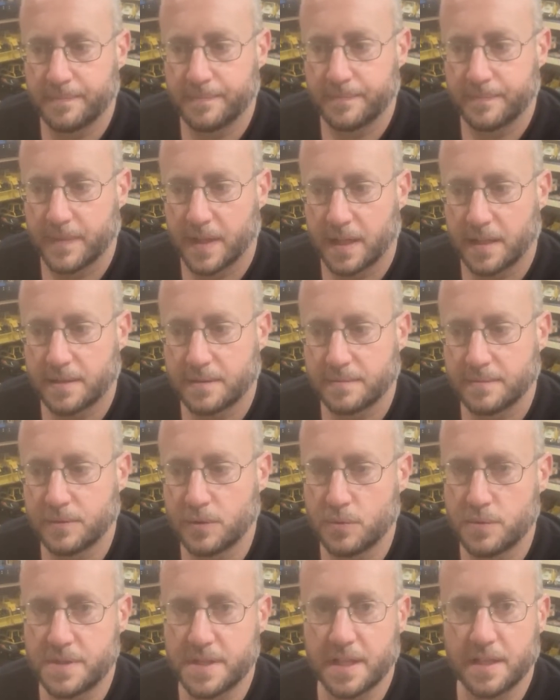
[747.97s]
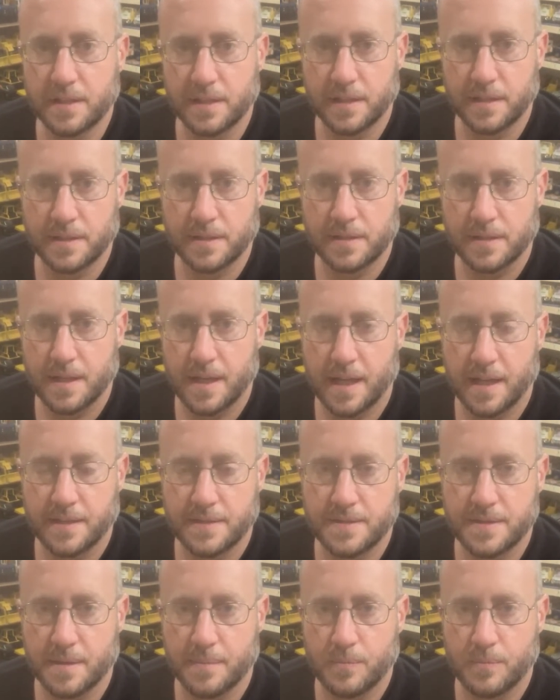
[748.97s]
like New Zealand
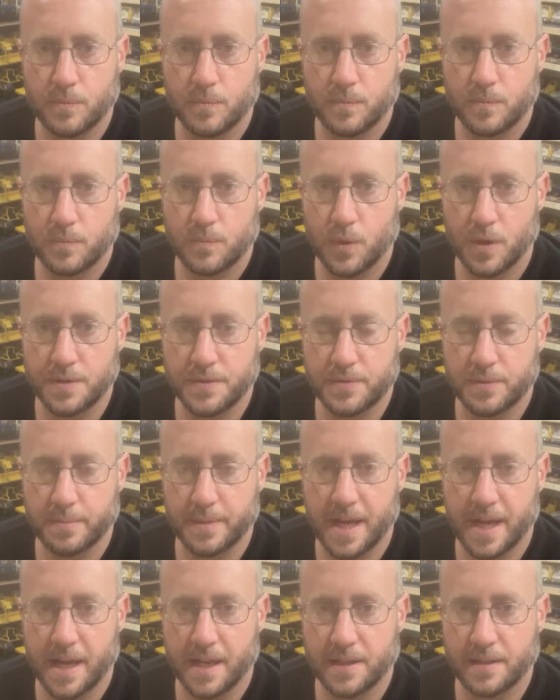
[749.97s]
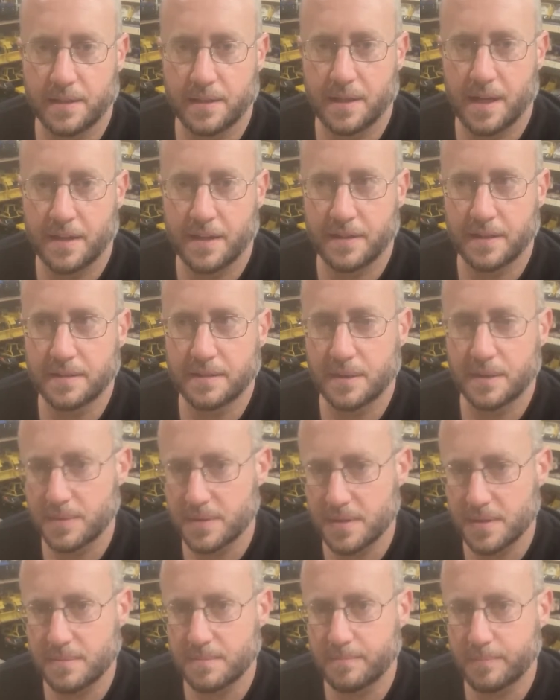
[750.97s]
had some ones from Canada. I think there was
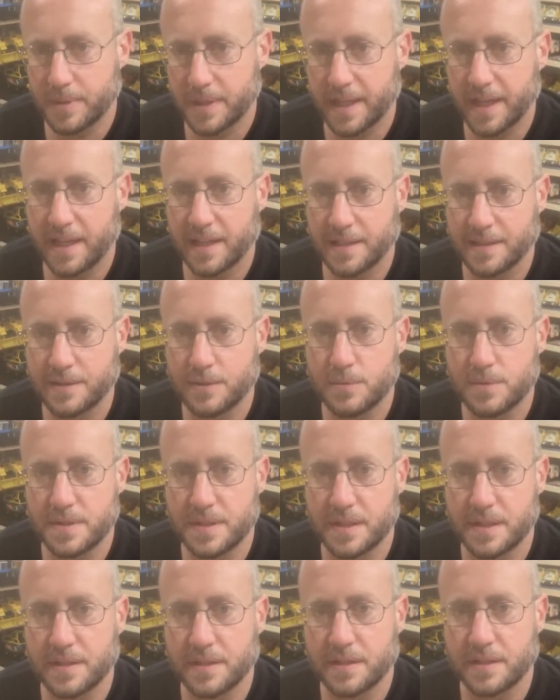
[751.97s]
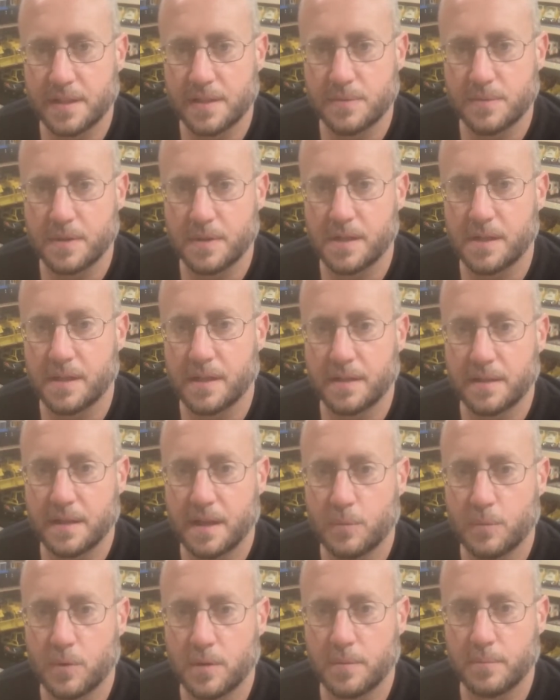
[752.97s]
a plant in New Zealand as well
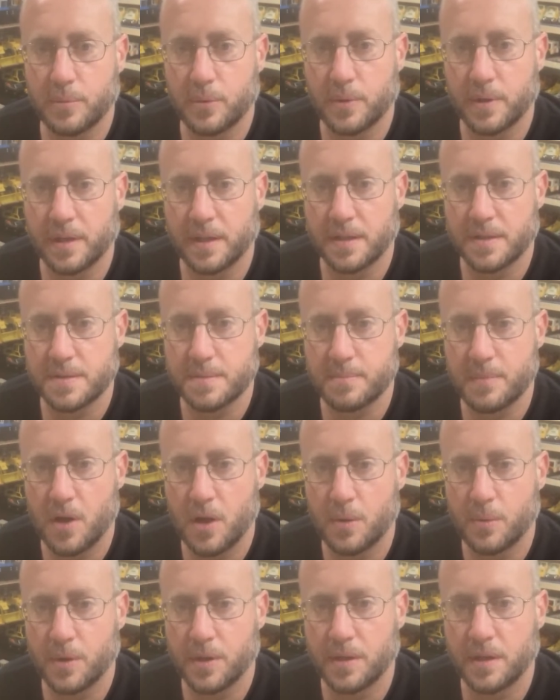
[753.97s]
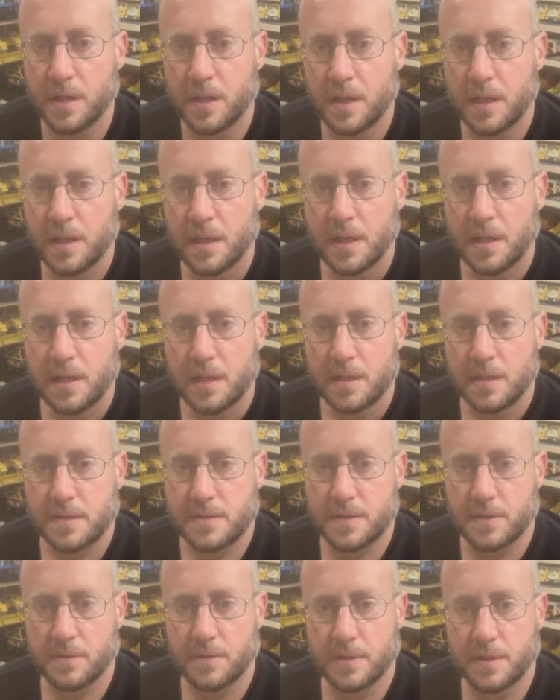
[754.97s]
at one point, a small one.
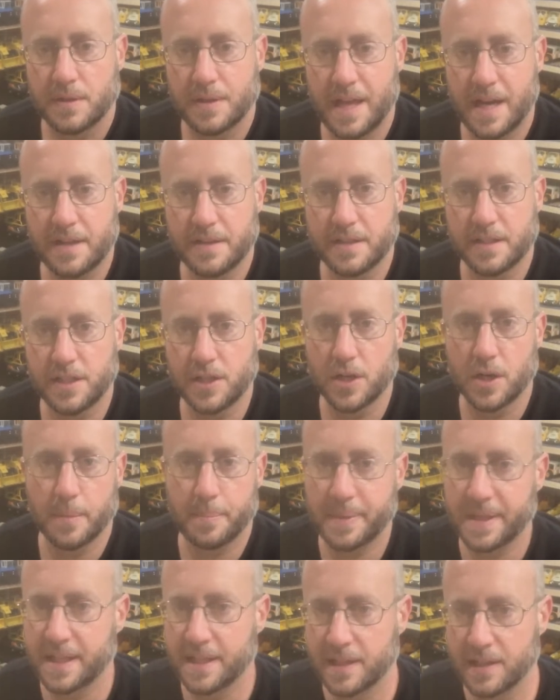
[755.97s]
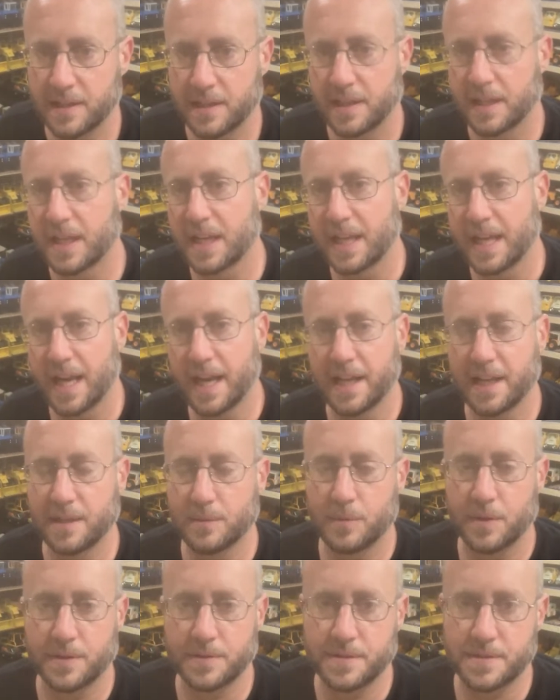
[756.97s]
So a lot of the European and Canadian
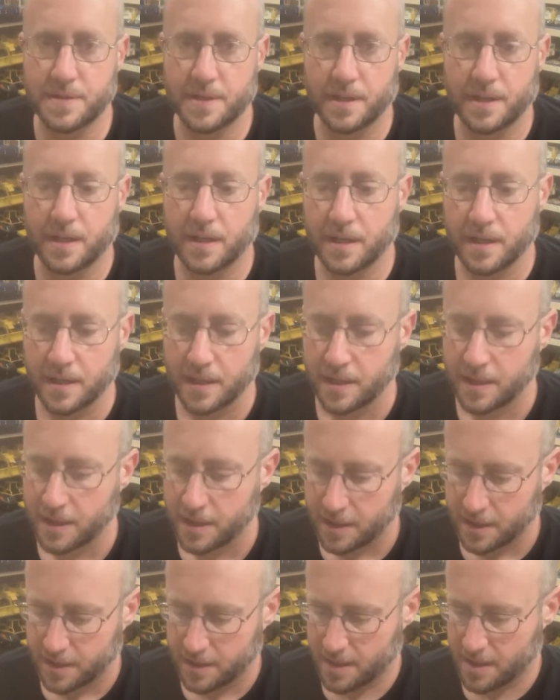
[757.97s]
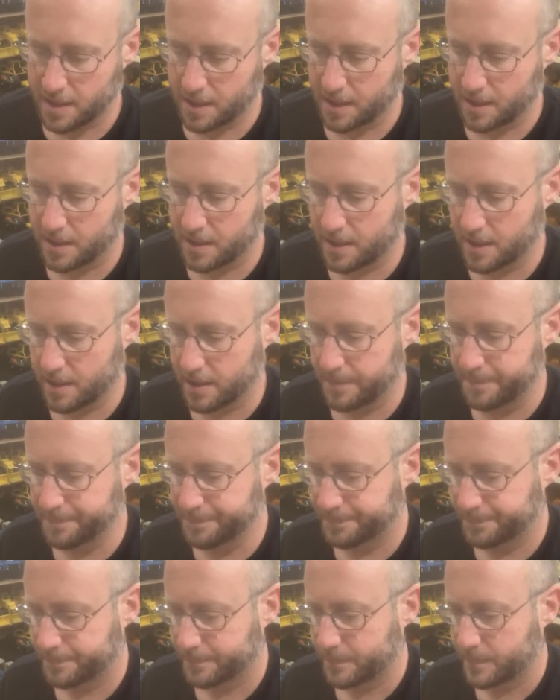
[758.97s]
ones are
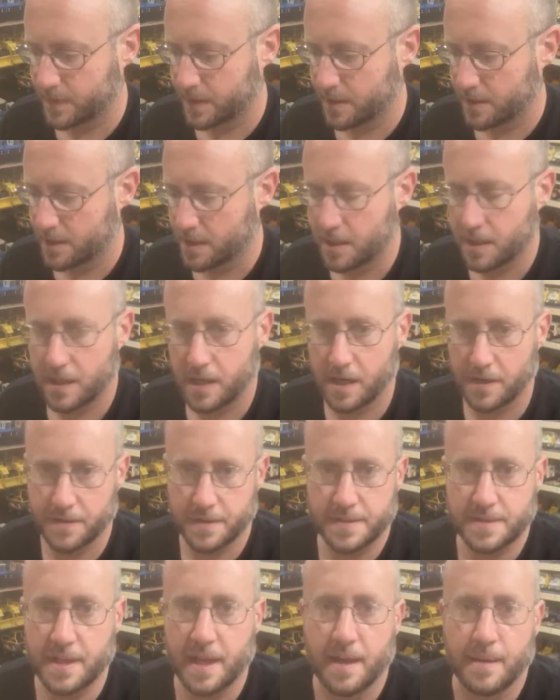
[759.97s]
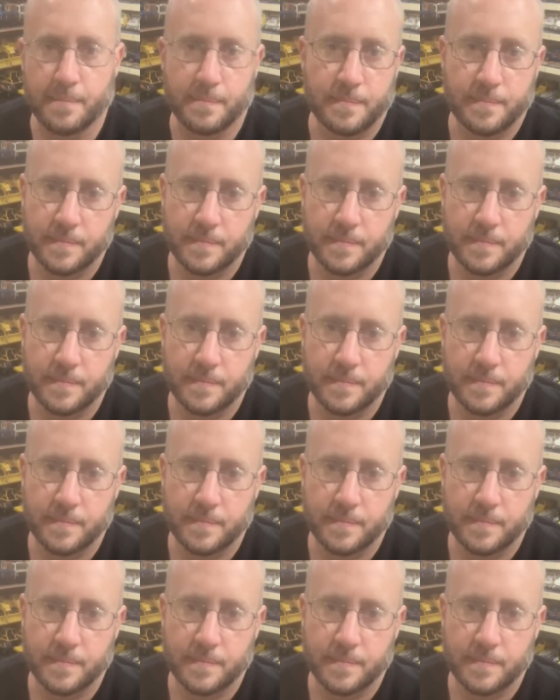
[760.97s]
the same.